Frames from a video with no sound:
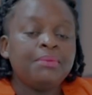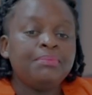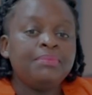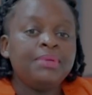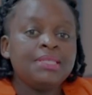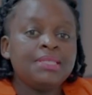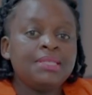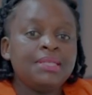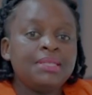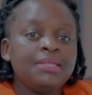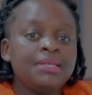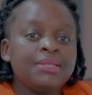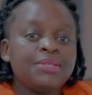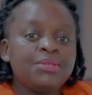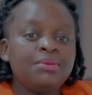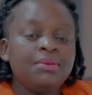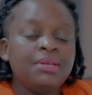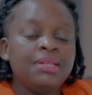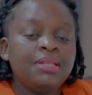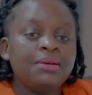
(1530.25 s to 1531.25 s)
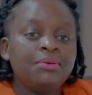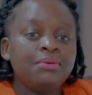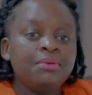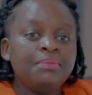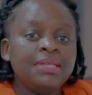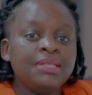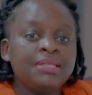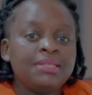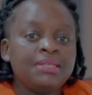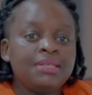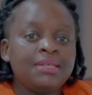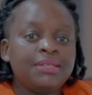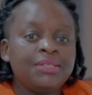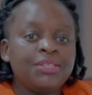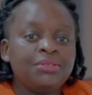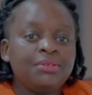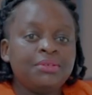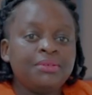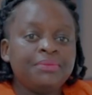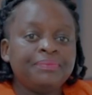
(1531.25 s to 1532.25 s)
please let us know in the comments
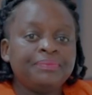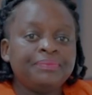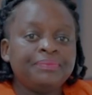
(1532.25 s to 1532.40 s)
section.